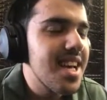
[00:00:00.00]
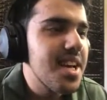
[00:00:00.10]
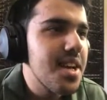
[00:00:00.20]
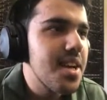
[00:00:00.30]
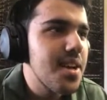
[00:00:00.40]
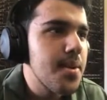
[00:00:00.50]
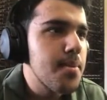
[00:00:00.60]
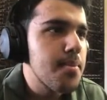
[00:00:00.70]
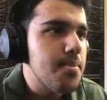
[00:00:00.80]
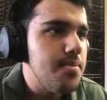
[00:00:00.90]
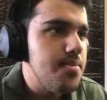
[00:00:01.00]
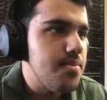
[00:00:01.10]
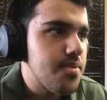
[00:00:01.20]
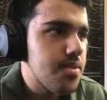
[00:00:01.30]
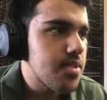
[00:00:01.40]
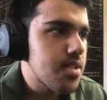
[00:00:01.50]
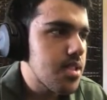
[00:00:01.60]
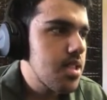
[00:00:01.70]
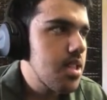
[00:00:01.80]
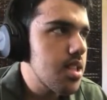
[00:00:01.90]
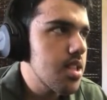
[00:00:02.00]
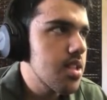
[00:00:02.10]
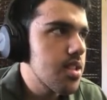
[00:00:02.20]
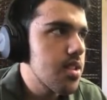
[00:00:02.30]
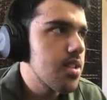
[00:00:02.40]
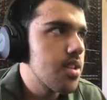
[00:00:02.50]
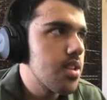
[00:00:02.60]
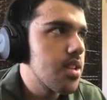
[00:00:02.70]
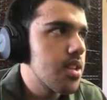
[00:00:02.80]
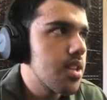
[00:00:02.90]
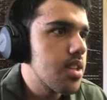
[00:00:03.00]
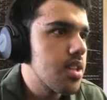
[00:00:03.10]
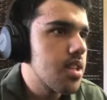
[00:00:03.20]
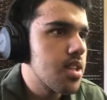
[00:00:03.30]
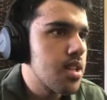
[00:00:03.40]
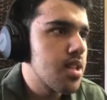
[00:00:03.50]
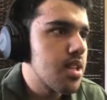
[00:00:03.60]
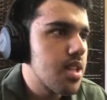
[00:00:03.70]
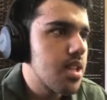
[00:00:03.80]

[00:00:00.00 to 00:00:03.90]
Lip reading: [no speech]